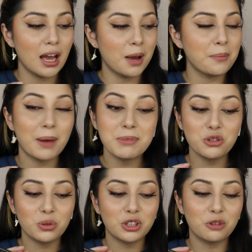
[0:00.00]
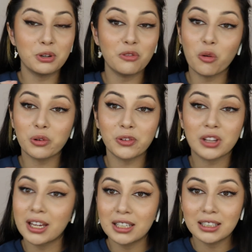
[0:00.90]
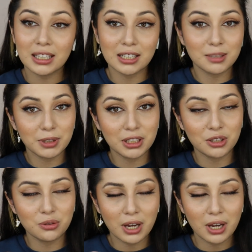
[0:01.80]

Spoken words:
I'm gonna do a little bit of overlining like I typically do.